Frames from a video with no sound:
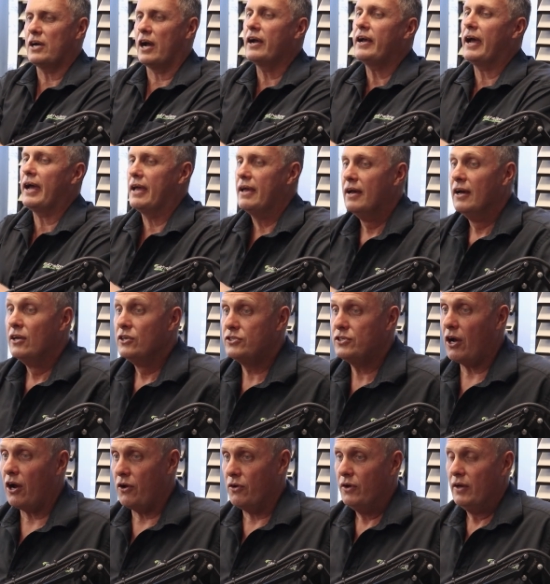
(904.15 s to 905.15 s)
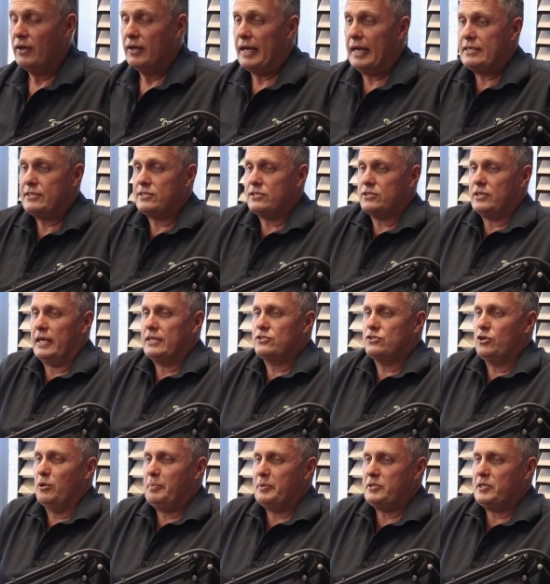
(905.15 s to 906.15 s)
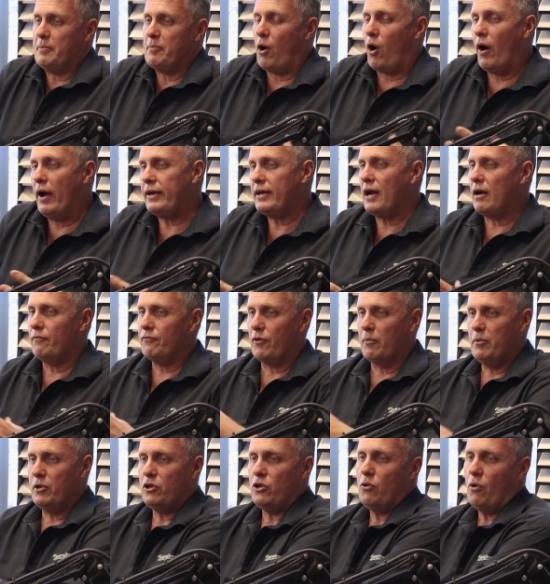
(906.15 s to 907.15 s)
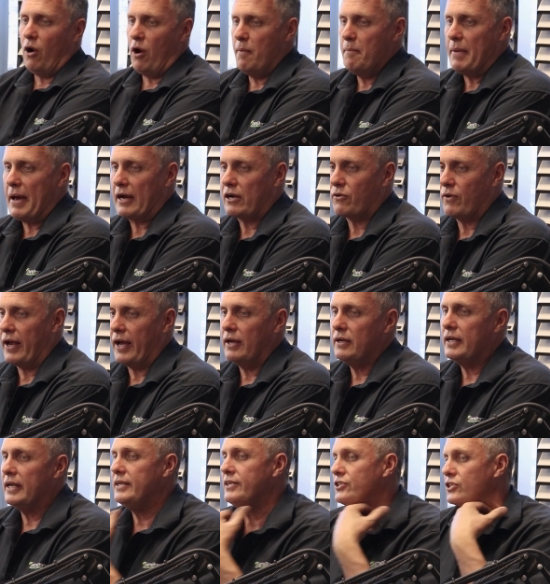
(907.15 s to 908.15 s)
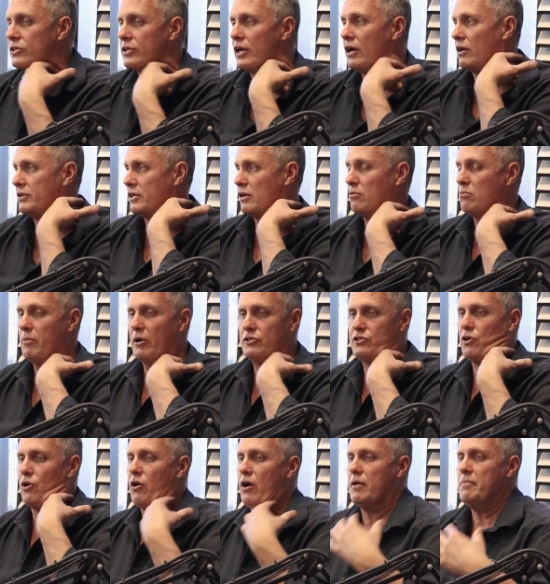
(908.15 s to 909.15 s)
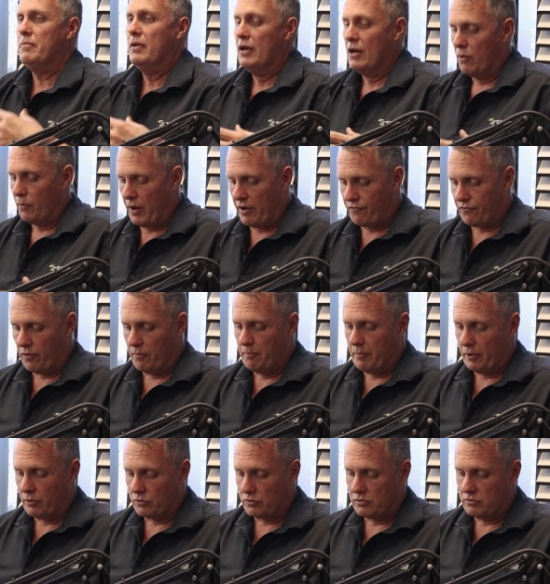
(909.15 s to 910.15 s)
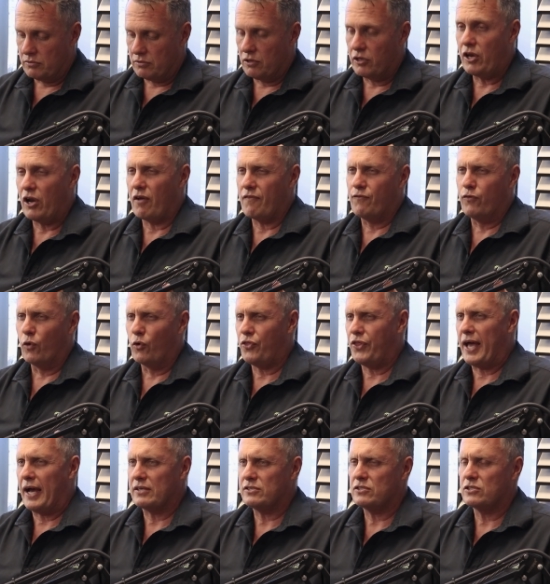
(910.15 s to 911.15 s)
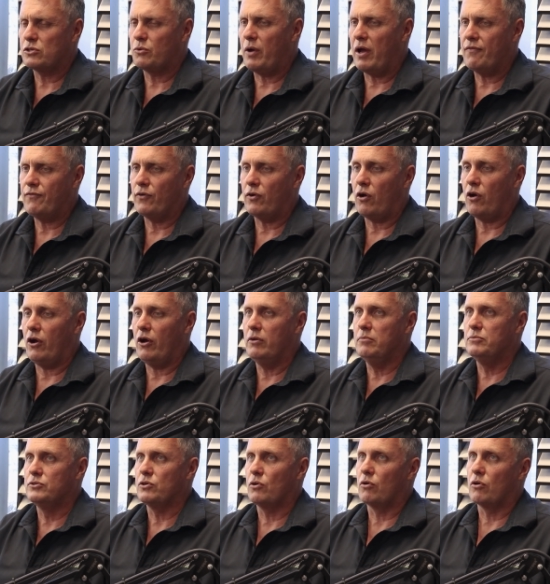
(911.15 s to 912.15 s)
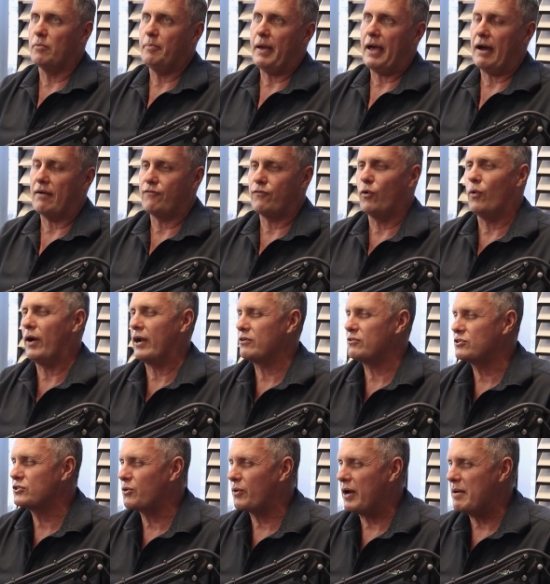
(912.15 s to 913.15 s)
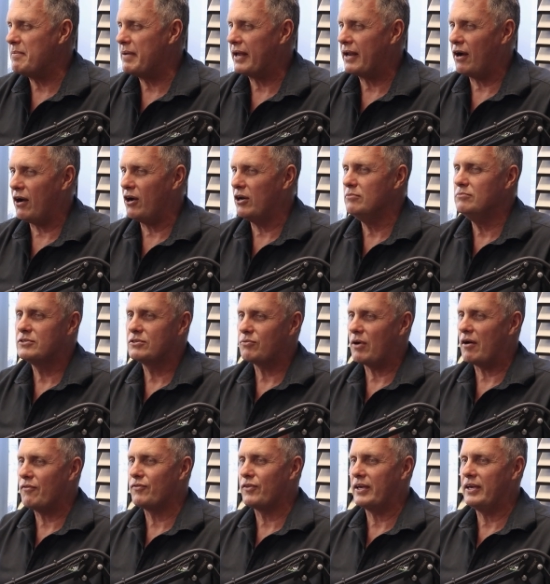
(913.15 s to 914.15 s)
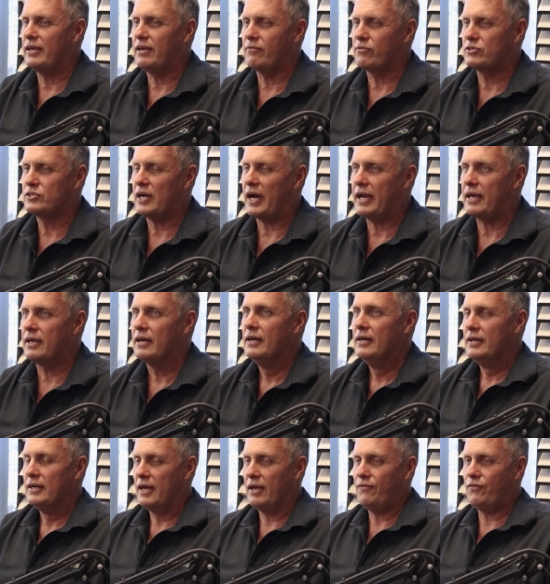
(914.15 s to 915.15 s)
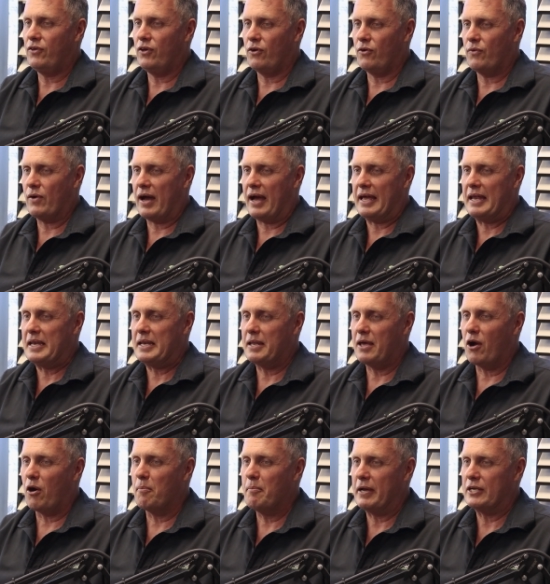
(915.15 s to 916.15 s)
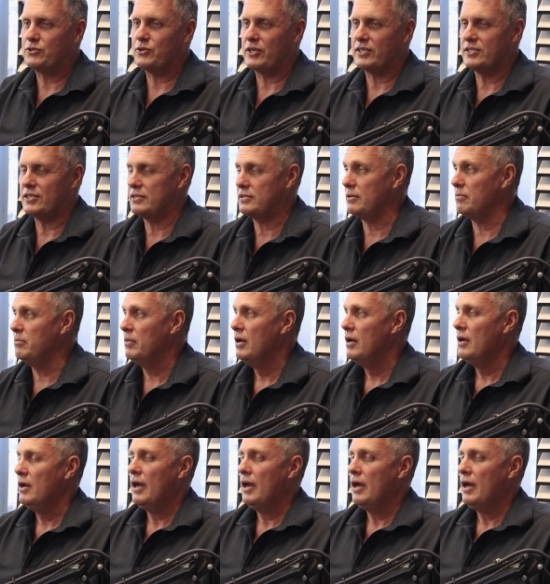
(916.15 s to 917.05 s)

Okay, so it's it's super simple. I come from a new home background initially. I did all my time, went from building, you know, 4,000 square foot homes or about 400 square meter homes, roughly, give or take, if you're uh, in the old metric system.